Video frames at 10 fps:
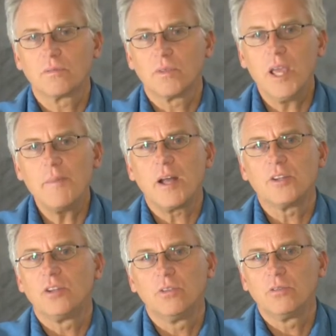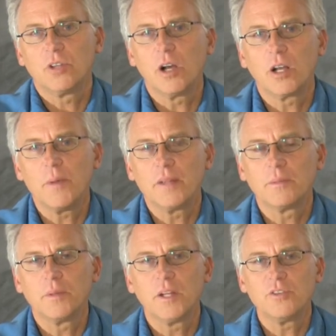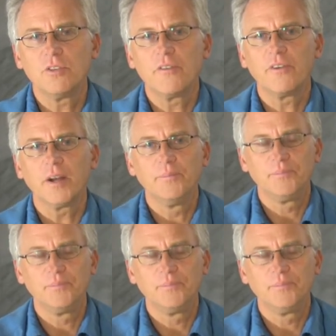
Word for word: email to talking about something that you're offering.